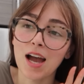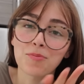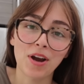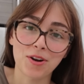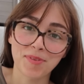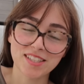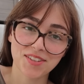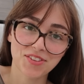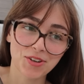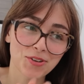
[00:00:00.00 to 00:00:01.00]
I'm proud of
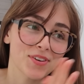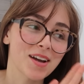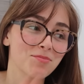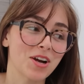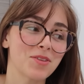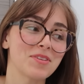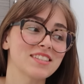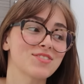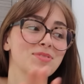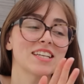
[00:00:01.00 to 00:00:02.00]
myself though. I'm proud of
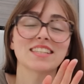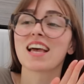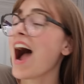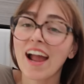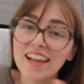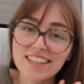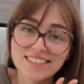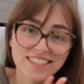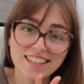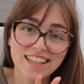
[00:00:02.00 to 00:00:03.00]
myself because I
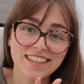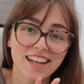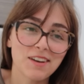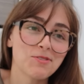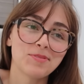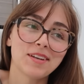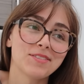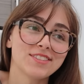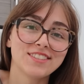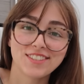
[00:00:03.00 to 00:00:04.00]
didn't think that I would be
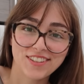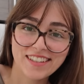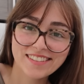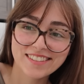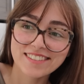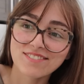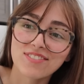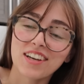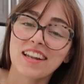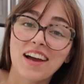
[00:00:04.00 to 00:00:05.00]
able to do it,
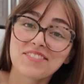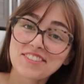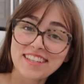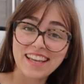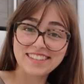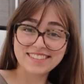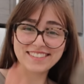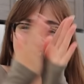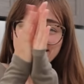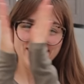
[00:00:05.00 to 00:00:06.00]
but I'm doing it.
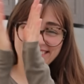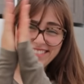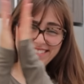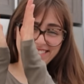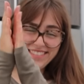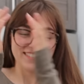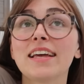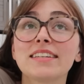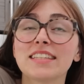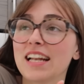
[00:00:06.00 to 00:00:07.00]

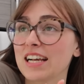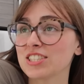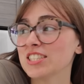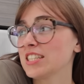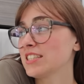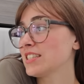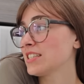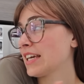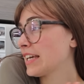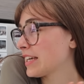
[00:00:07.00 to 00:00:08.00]
And it actually does
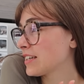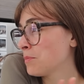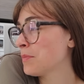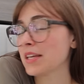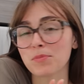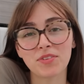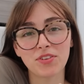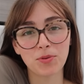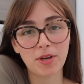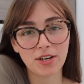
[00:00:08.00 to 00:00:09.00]
like make me
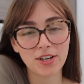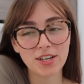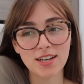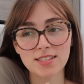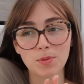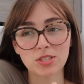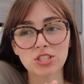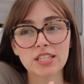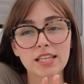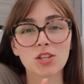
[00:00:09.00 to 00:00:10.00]
feel better,
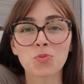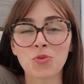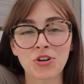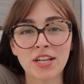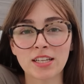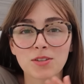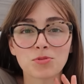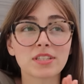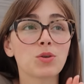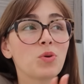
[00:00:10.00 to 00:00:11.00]
especially like in the morning, it
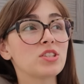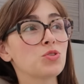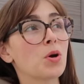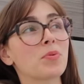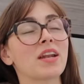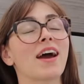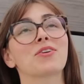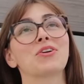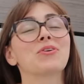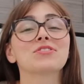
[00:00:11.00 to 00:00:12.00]
really wakes you up and I
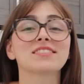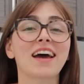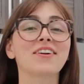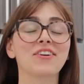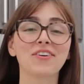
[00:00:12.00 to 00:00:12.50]
don't